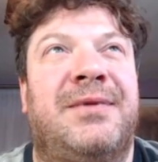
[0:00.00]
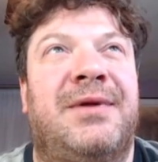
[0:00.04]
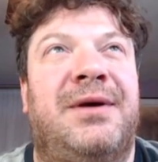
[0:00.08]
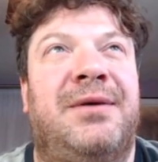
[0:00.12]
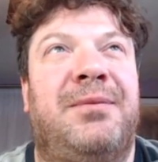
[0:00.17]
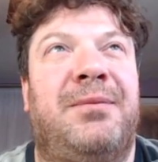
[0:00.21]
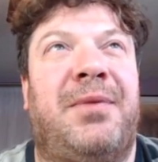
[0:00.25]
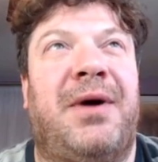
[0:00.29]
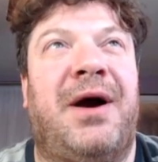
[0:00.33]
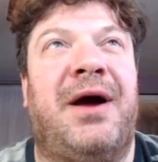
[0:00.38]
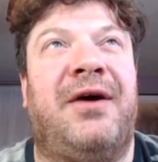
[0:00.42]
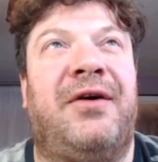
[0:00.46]

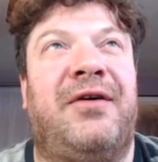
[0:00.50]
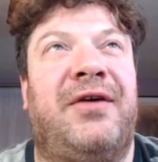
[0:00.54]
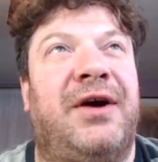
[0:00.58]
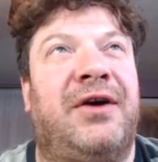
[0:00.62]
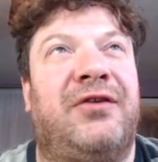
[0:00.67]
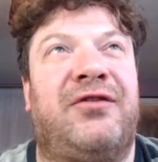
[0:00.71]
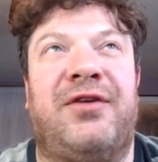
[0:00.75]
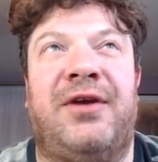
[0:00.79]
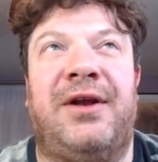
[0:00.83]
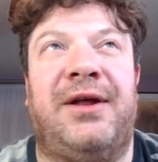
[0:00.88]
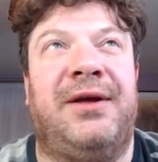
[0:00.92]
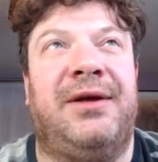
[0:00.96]
buyer
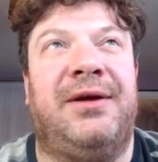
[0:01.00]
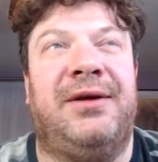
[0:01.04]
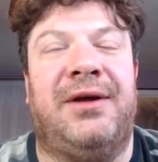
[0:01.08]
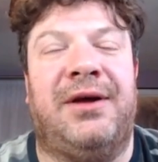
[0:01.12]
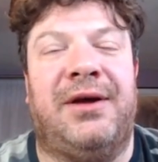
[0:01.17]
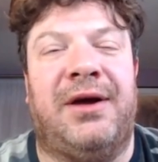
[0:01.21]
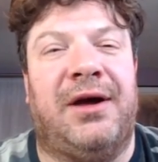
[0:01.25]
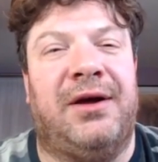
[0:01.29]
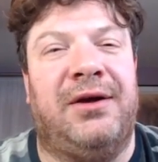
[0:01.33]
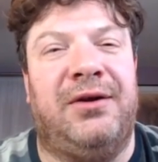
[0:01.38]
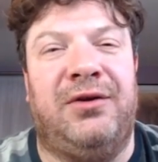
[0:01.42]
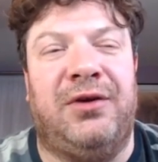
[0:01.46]
actually,
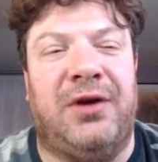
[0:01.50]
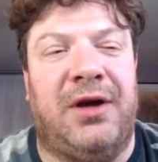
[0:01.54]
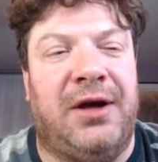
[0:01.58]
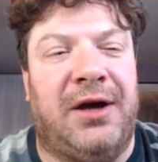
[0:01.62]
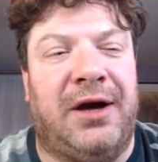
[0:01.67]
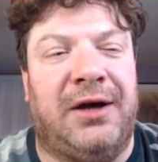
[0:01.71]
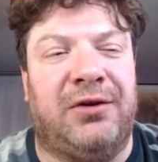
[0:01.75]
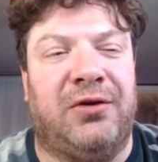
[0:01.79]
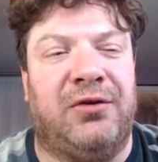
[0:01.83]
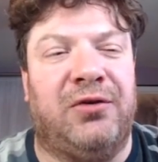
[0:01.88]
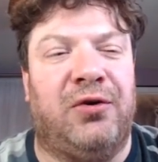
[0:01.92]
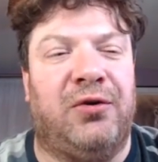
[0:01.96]

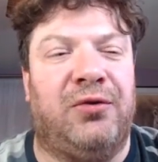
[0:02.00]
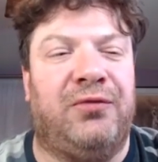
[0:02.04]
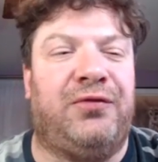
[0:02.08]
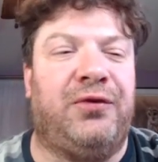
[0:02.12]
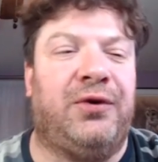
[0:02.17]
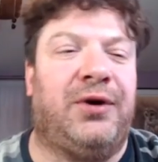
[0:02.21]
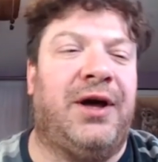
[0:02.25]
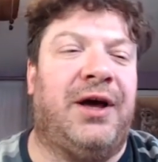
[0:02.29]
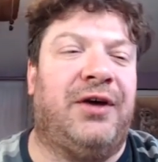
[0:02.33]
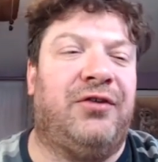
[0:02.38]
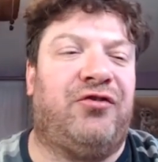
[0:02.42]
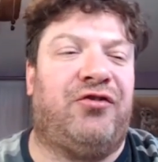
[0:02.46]
I don't know if you
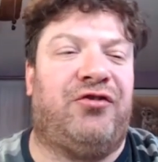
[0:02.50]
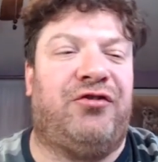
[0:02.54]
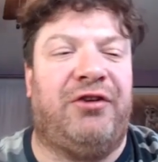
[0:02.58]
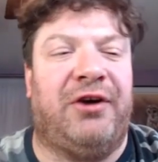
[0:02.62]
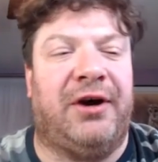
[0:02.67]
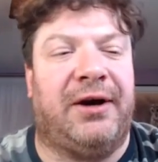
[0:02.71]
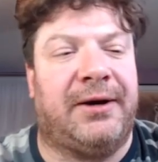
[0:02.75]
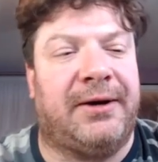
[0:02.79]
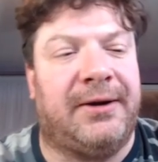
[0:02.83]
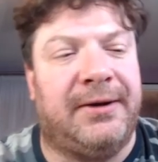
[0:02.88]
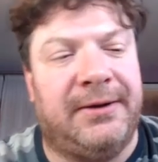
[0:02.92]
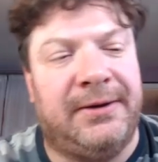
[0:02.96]
guys
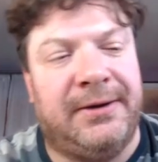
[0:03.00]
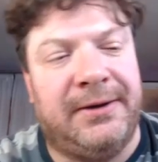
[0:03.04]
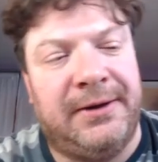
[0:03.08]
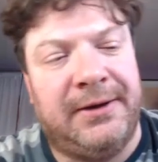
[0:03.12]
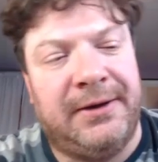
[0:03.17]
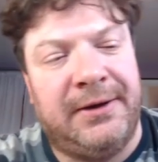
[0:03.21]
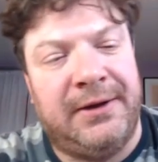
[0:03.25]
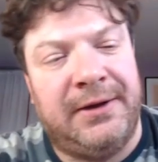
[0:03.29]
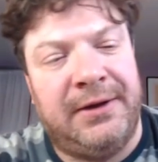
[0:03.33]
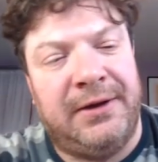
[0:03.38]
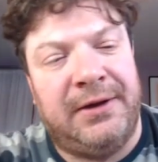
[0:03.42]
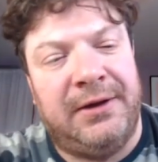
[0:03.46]
check
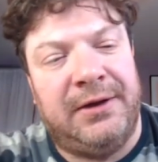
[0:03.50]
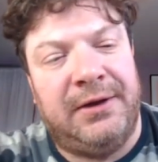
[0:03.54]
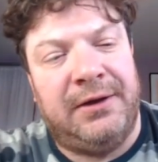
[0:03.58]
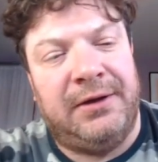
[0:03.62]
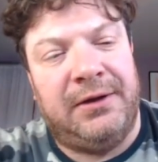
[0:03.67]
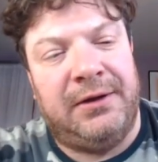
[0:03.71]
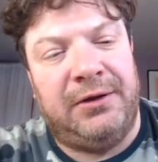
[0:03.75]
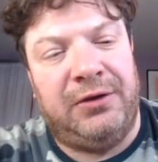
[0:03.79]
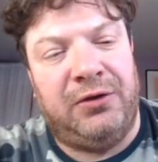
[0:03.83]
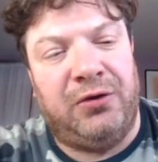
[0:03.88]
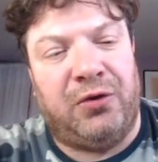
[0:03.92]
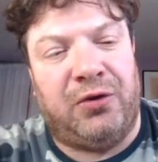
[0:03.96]

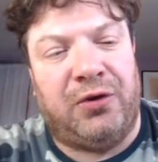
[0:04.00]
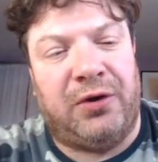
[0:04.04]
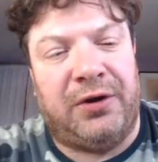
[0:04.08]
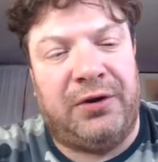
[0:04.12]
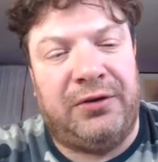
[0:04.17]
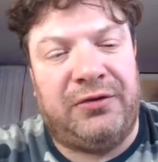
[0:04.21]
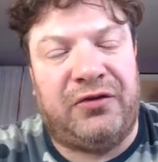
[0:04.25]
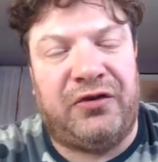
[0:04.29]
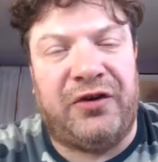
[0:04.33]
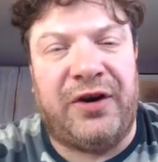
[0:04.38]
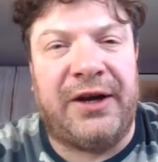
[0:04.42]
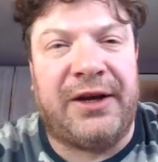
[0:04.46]
your
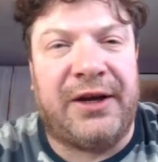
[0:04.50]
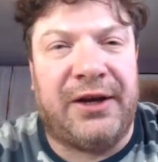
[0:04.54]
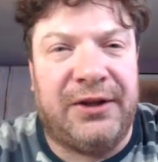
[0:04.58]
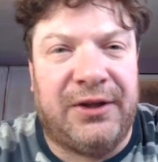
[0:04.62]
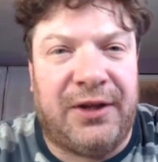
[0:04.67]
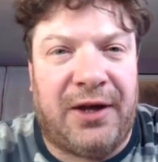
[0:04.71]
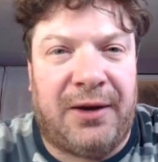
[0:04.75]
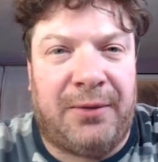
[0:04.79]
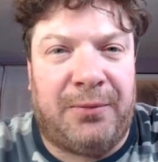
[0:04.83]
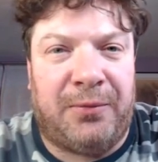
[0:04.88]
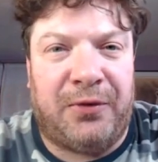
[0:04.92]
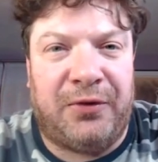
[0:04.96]
tracking
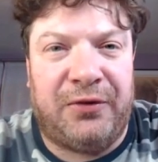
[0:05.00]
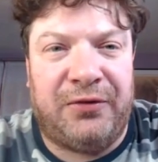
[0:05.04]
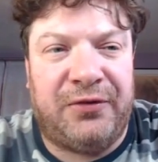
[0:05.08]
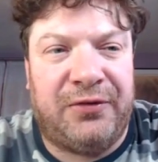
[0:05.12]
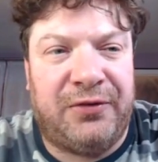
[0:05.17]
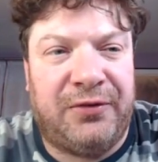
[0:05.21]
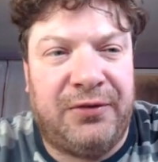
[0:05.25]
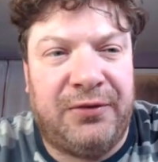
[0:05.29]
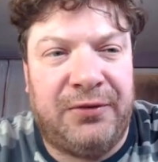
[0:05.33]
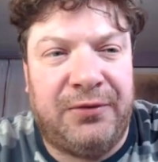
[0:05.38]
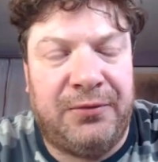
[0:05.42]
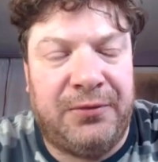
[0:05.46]

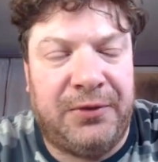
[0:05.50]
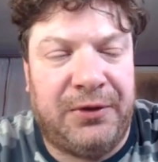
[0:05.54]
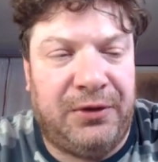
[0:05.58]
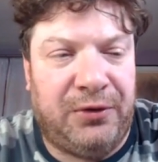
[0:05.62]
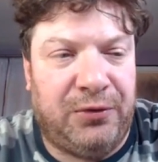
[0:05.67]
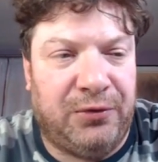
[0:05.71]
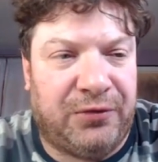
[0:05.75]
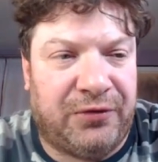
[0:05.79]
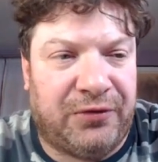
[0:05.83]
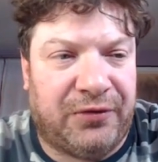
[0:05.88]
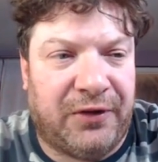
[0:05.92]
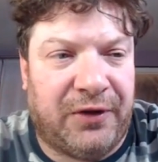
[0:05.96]
numbers when
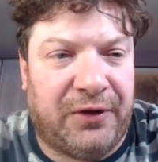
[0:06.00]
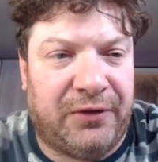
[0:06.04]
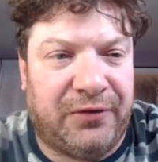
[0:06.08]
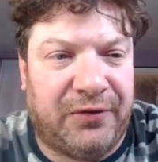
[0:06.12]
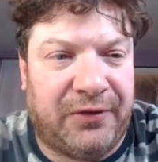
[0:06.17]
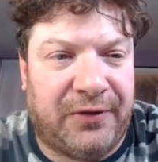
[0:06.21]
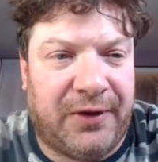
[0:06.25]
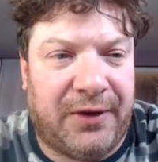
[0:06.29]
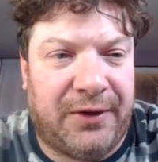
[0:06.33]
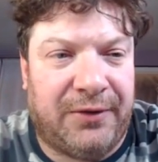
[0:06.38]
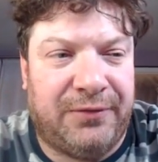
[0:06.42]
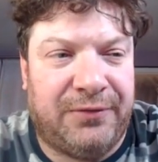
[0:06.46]
you sell
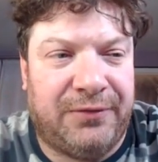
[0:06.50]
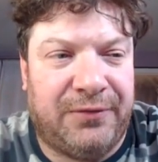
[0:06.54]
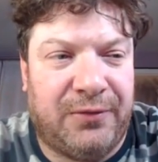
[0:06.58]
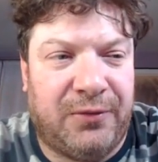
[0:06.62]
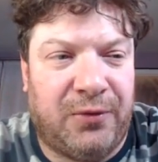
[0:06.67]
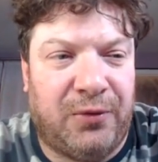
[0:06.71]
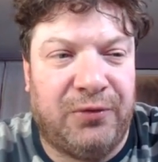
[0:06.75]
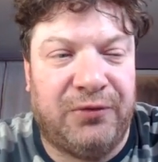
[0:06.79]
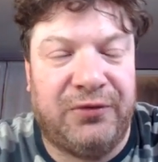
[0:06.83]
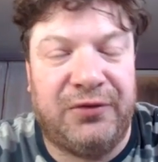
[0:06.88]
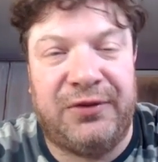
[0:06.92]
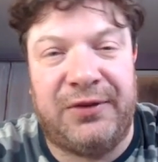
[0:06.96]
stuff
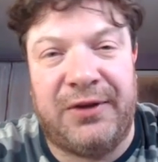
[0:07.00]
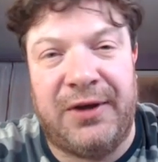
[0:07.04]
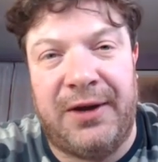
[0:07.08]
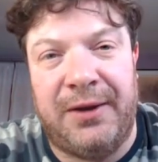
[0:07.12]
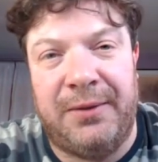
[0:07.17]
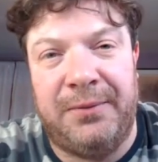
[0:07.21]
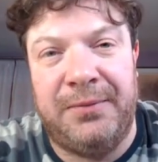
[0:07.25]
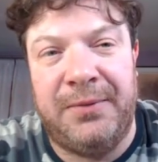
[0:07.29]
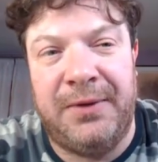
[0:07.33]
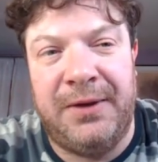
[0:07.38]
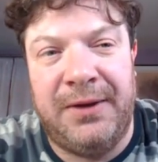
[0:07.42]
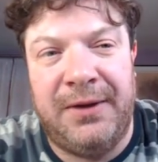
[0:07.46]
all the
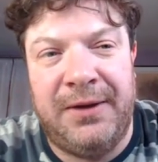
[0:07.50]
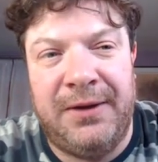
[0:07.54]
time.